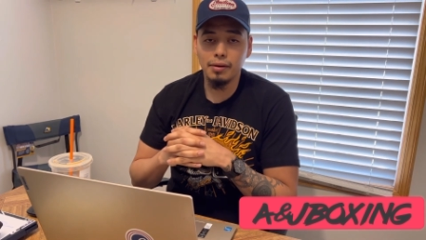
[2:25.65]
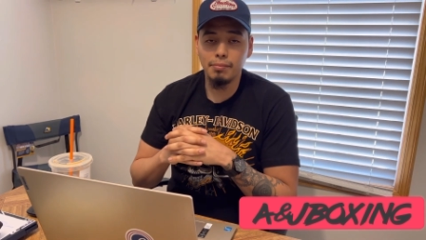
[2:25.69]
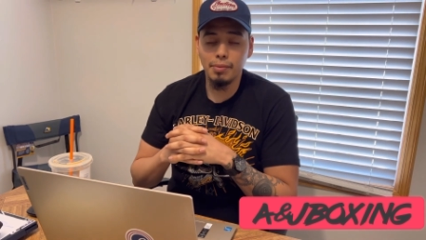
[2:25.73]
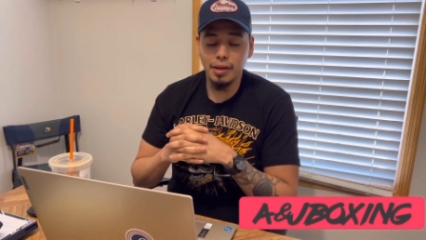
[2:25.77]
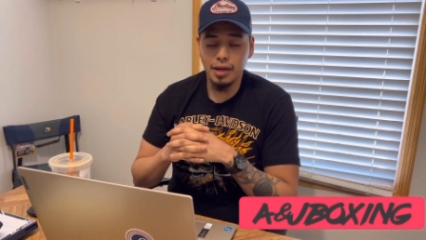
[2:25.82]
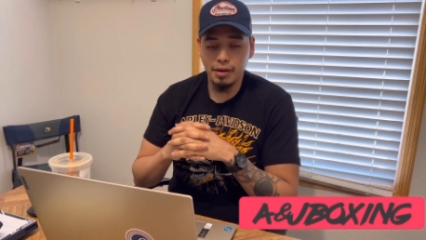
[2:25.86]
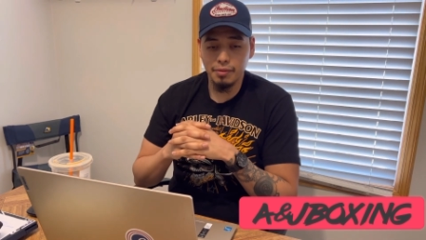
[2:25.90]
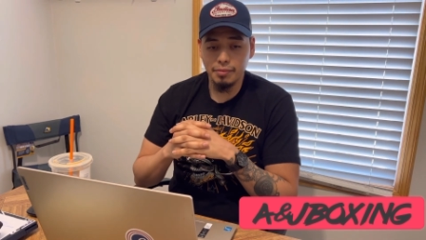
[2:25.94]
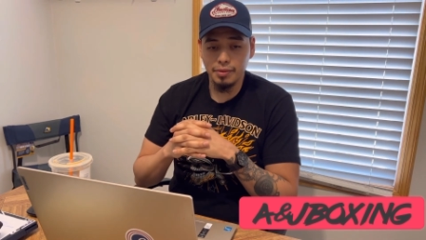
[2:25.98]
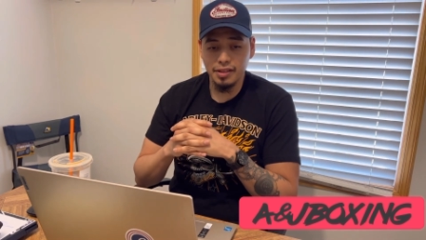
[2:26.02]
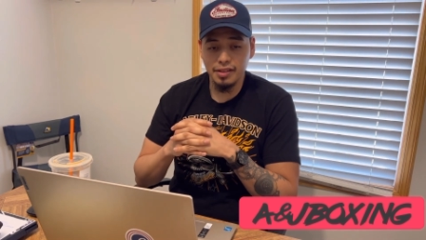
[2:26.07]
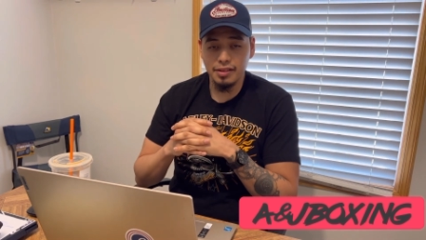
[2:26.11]

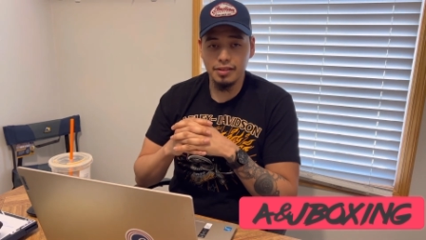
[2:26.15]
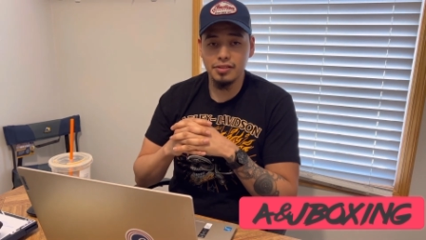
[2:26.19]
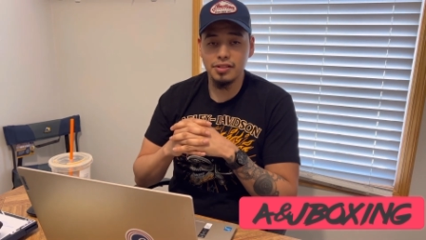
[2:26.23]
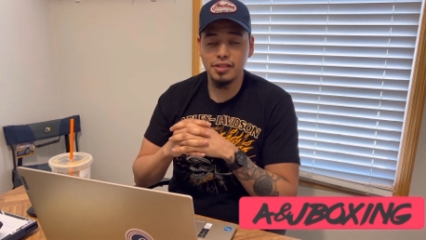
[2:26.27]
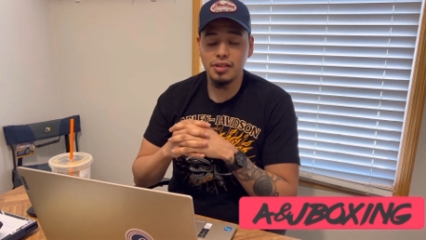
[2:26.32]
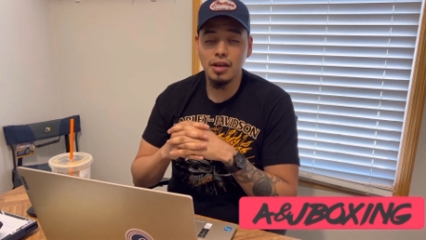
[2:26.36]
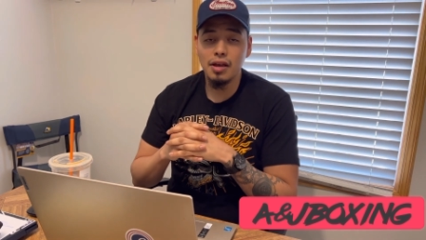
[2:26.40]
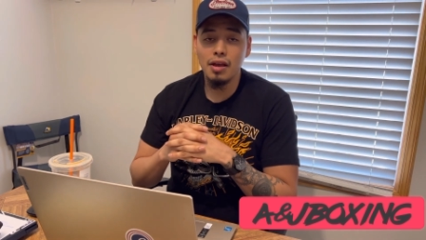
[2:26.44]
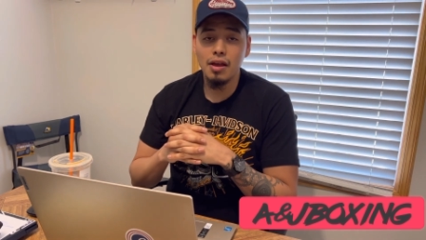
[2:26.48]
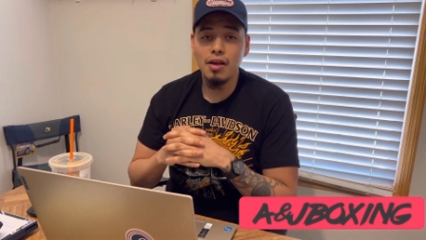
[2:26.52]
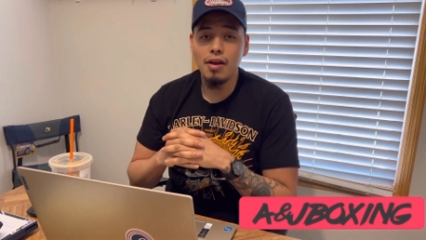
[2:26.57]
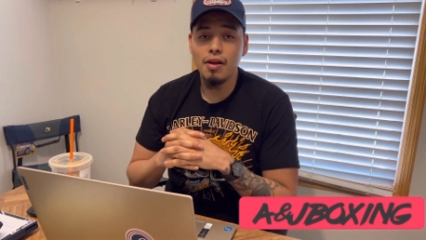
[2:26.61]
Benavidez
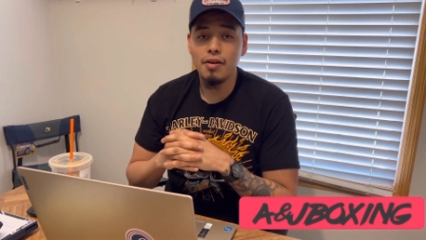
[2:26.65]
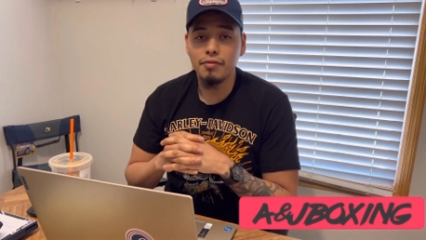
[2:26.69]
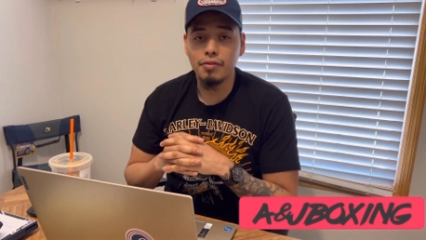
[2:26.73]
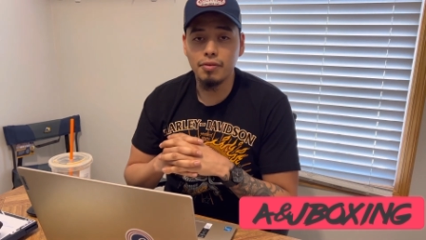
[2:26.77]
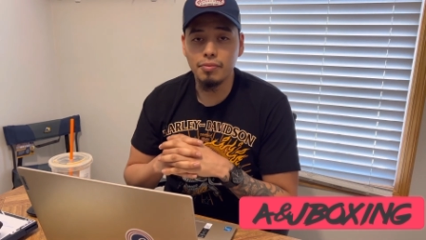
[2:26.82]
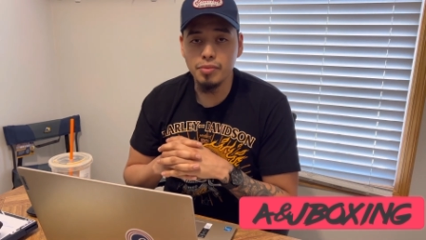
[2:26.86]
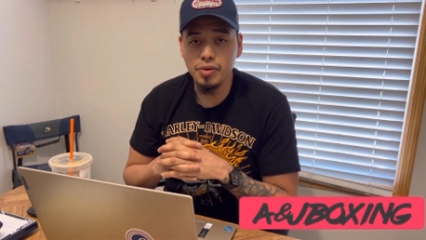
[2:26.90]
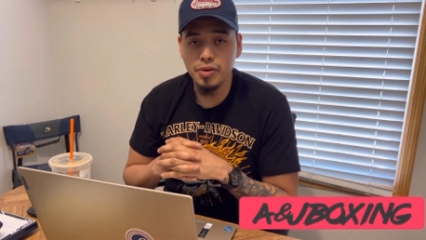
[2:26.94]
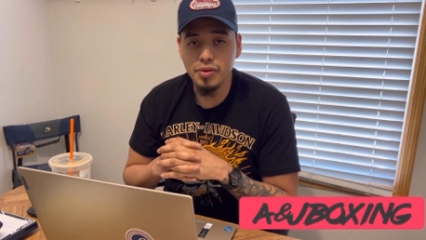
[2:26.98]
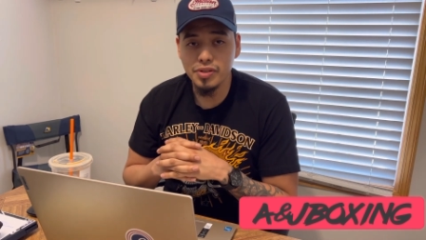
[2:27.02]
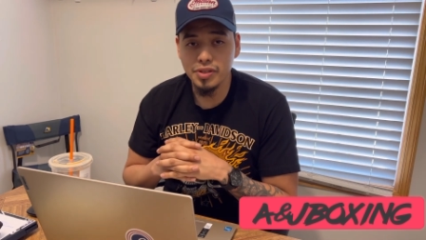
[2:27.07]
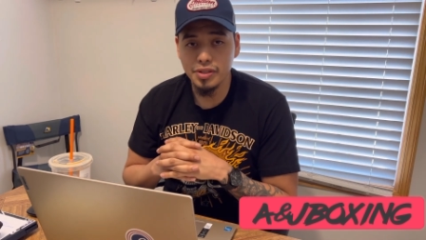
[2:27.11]
from
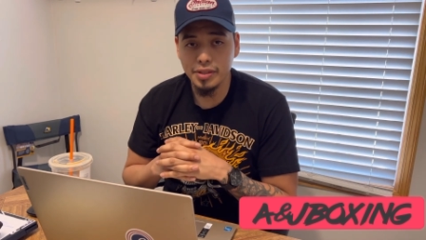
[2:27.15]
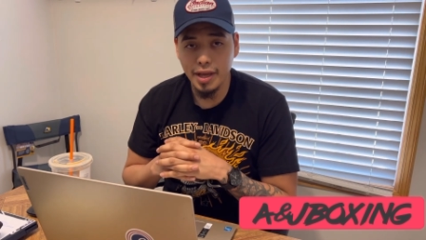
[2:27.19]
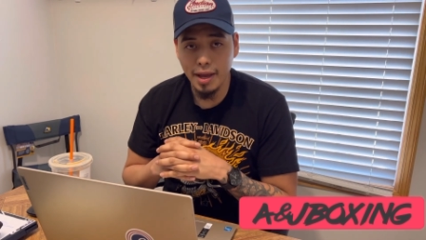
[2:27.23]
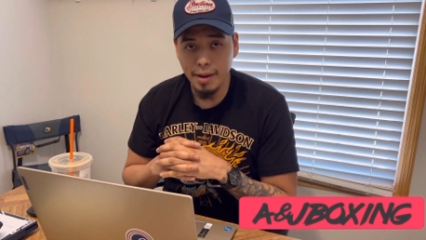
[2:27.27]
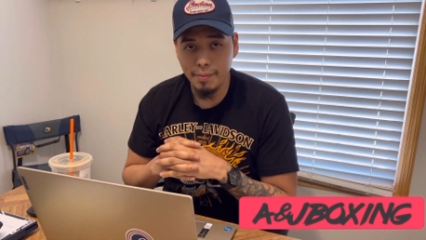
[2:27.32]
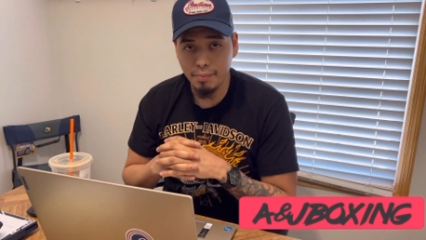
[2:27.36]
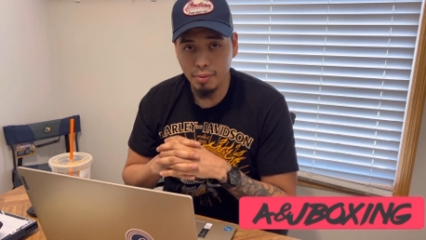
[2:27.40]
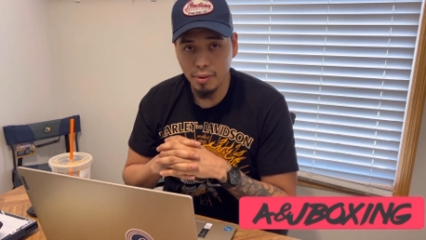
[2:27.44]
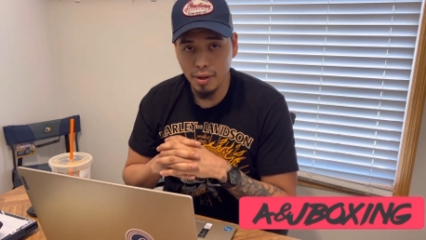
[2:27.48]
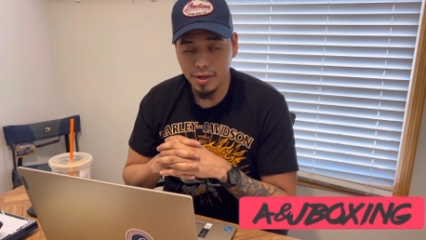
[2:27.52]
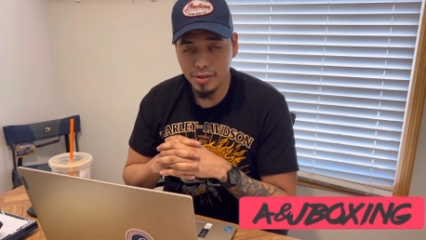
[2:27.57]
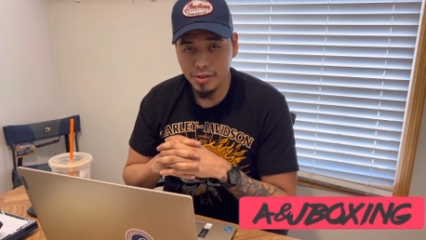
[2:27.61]
using that
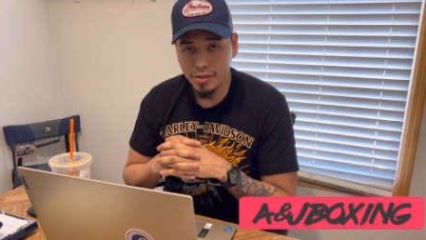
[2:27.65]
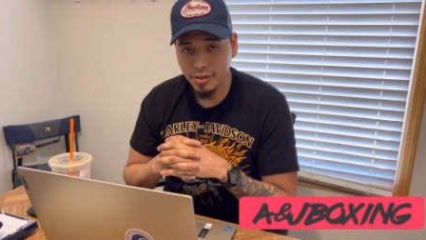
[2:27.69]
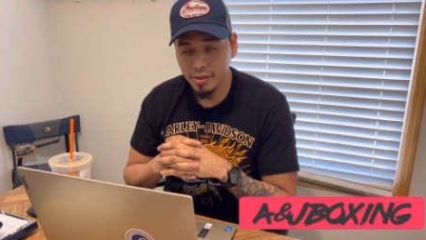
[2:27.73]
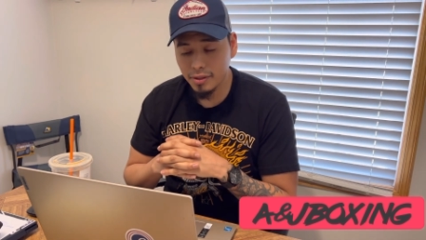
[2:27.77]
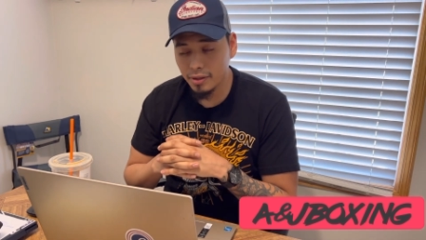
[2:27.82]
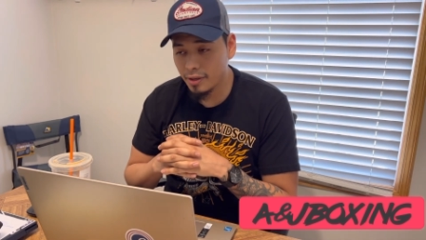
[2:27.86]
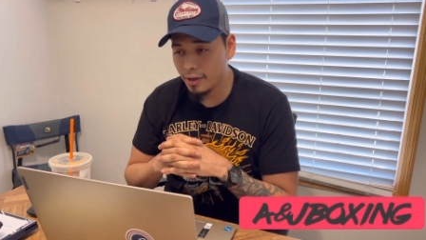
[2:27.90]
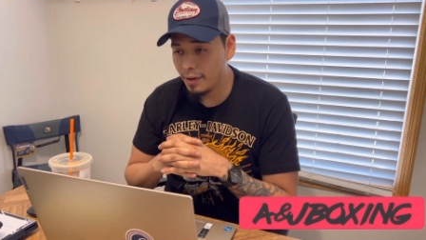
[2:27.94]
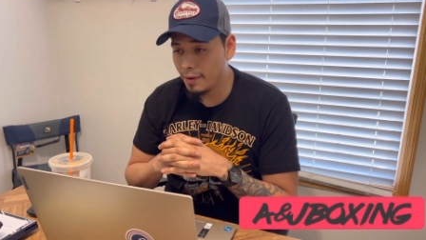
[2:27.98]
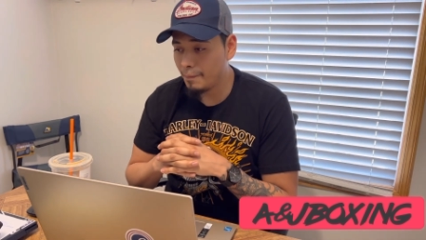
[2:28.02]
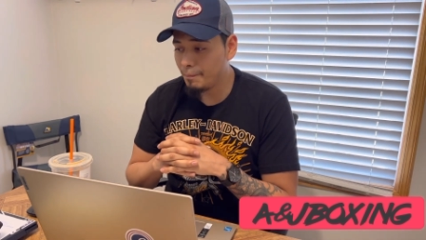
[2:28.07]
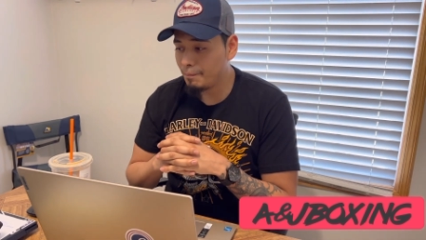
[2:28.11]
pressure.